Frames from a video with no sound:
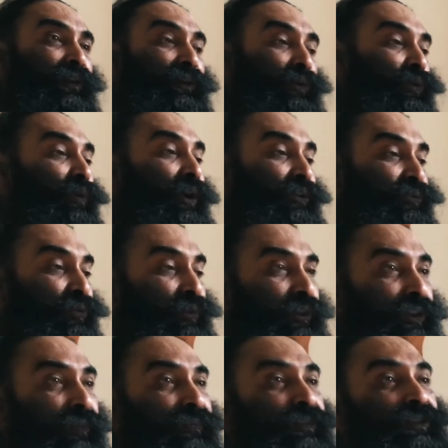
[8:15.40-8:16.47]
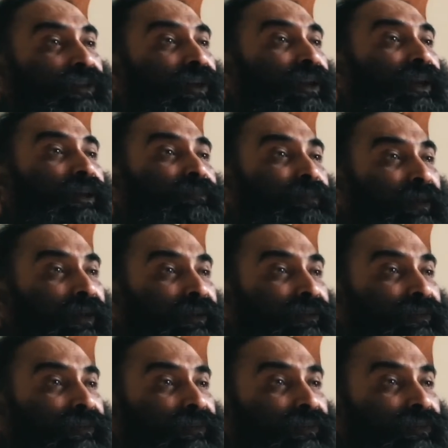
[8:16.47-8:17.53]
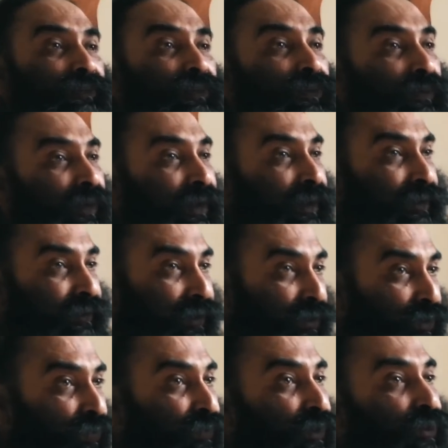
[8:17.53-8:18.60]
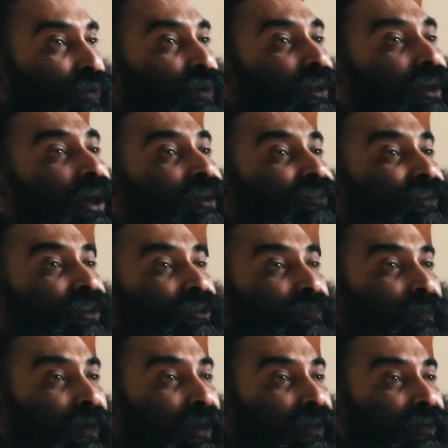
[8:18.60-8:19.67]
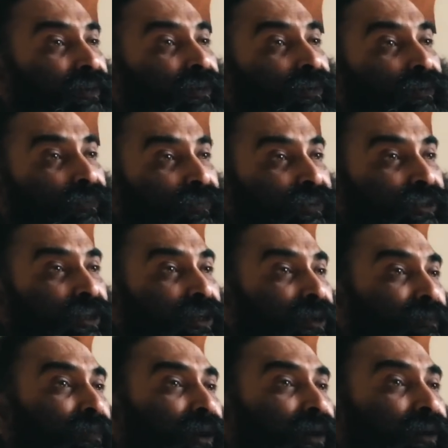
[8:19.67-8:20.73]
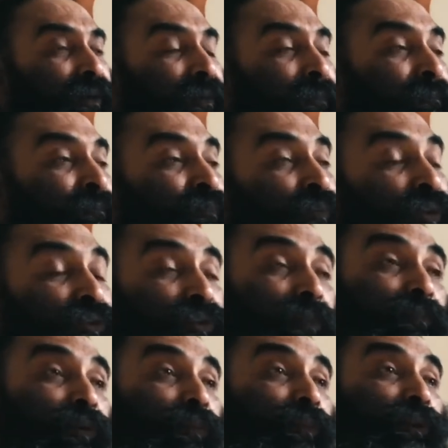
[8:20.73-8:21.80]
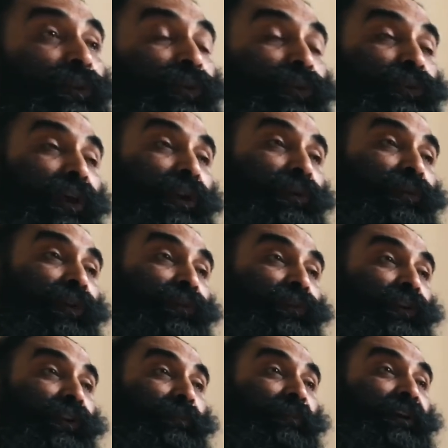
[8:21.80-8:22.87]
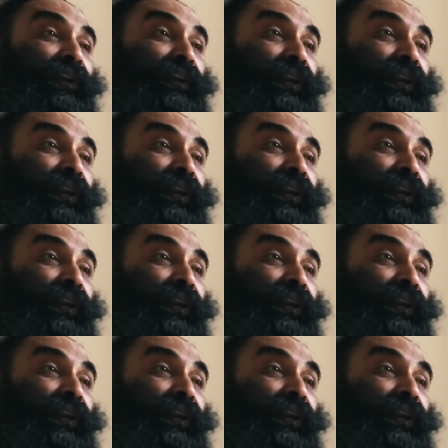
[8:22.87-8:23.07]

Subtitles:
yoga as only the physical aspect. Okay, they go for only asanas part, physical part. Some people, those are looking for the mental